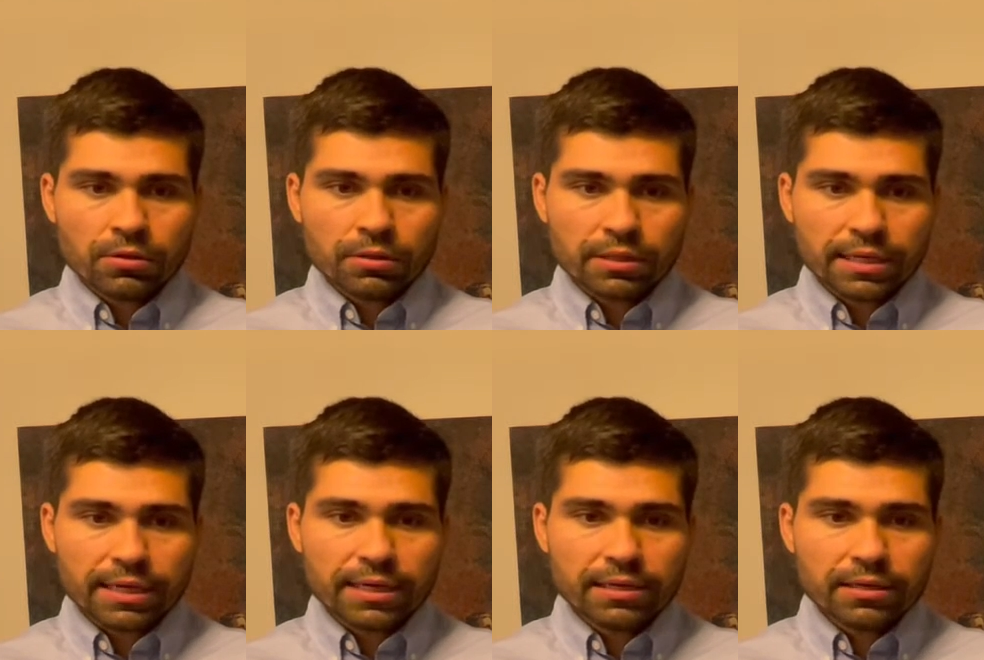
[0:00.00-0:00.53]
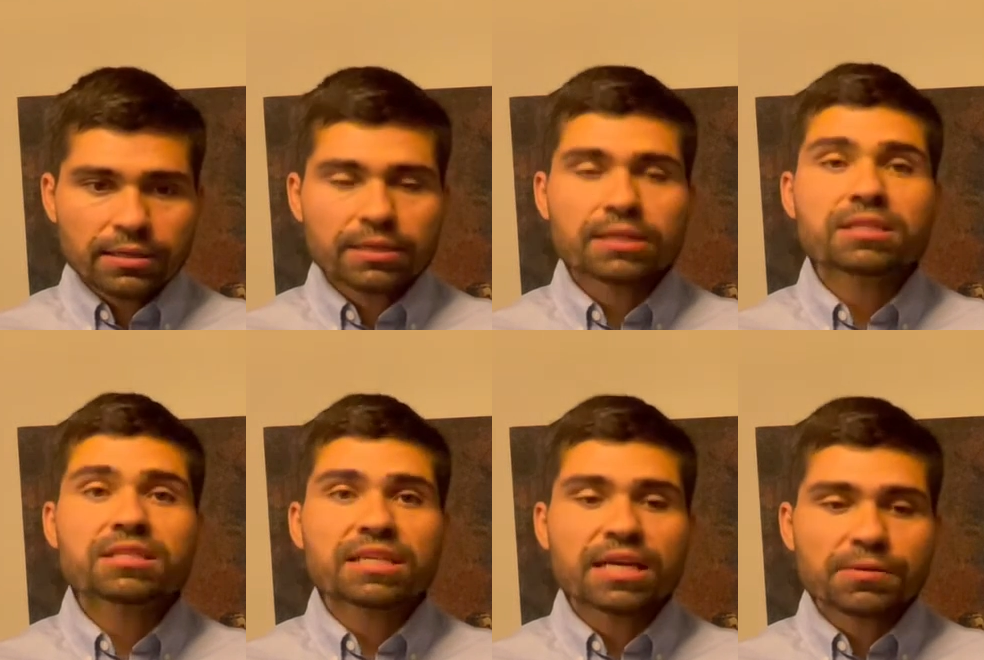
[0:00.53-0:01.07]
Then he
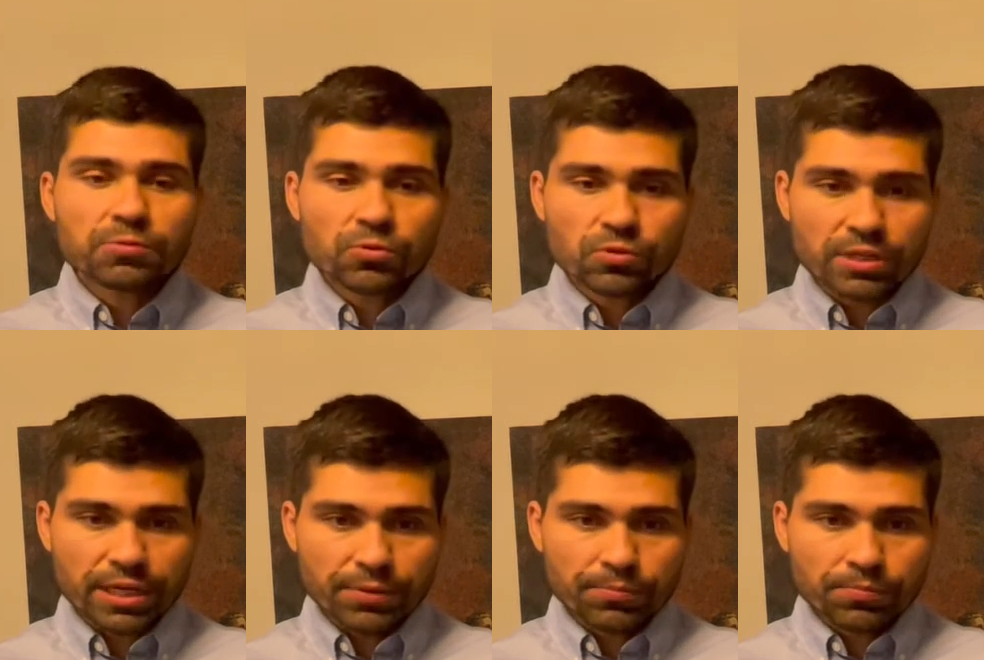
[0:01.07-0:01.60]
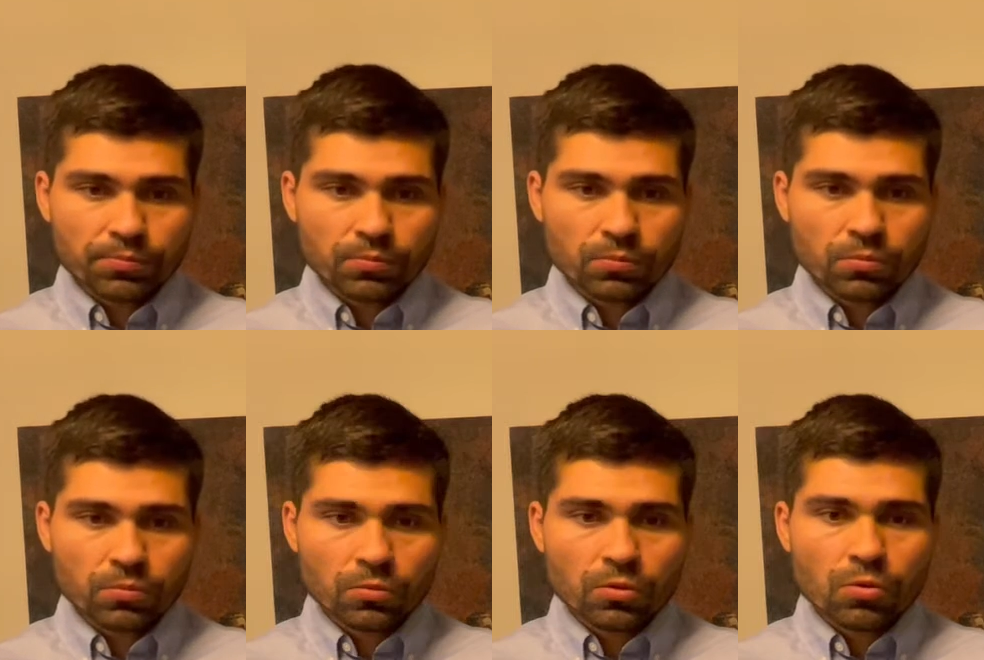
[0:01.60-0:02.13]
said to them,
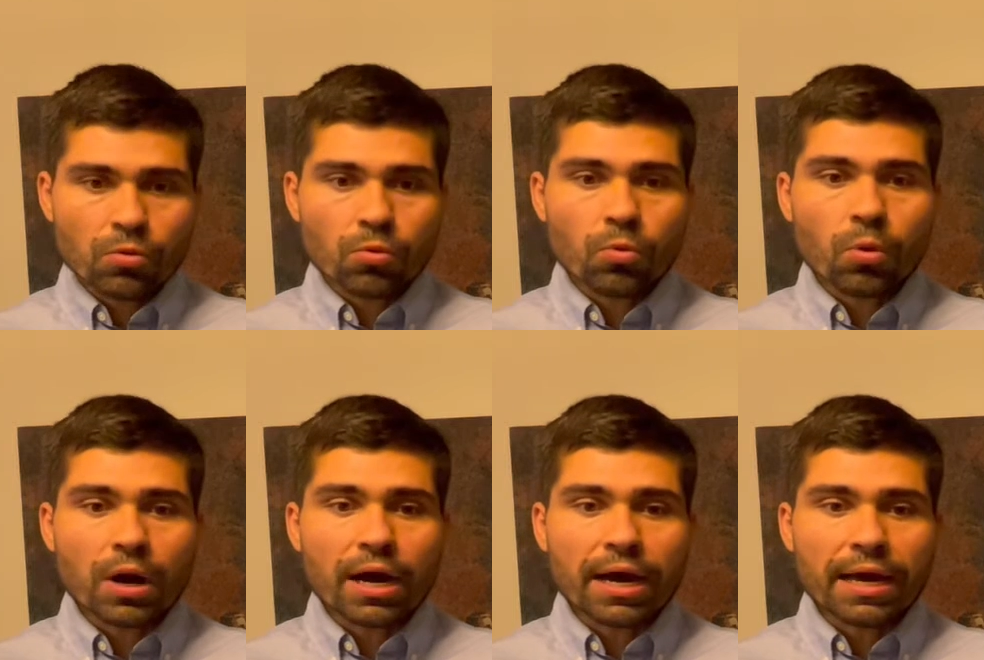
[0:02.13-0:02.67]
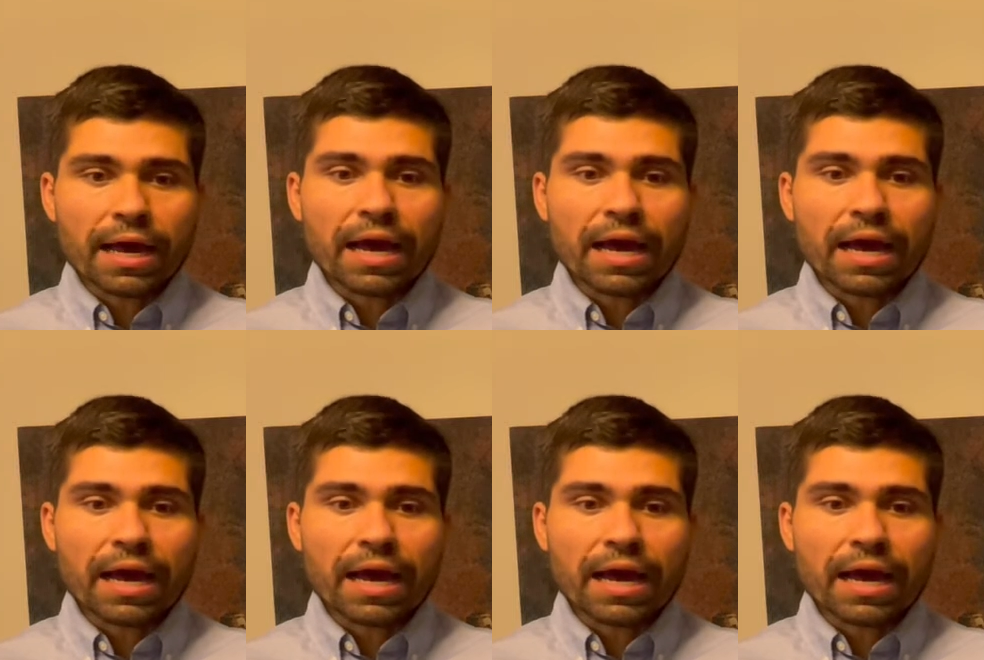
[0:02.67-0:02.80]
"Why